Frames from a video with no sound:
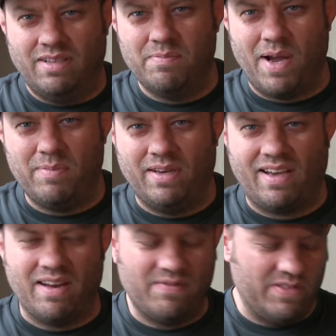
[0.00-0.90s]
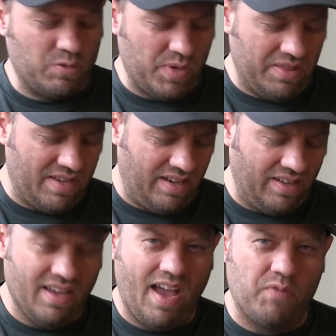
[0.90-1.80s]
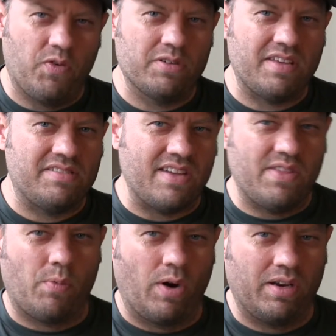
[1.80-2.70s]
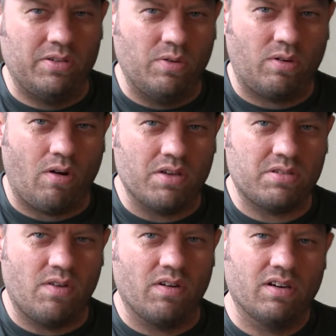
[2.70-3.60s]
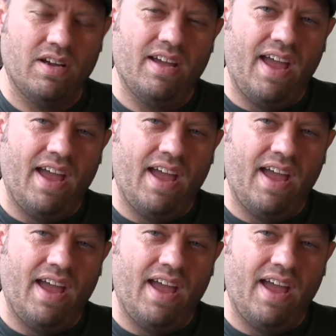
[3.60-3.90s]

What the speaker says: It might be kind of a sweet thing. At first they said they weren't going to do a crossover,